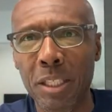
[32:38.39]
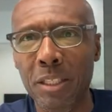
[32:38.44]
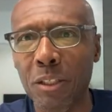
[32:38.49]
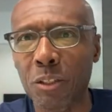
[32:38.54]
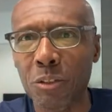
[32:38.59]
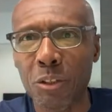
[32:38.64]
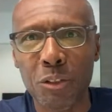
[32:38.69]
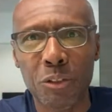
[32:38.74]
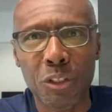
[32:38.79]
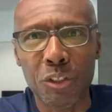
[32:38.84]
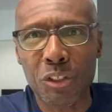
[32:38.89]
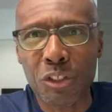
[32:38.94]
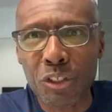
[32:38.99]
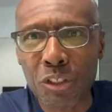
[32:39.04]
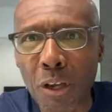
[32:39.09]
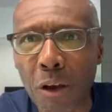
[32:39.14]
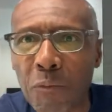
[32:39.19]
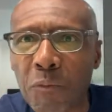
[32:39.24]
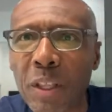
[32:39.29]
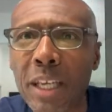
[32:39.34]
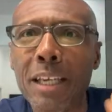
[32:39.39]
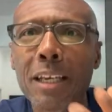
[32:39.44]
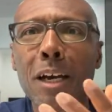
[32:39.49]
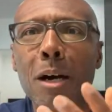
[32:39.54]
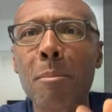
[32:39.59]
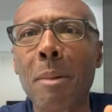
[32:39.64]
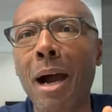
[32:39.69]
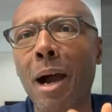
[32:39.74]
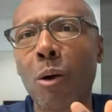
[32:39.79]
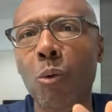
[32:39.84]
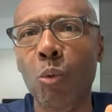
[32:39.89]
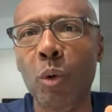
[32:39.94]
The, the, the stuff they come out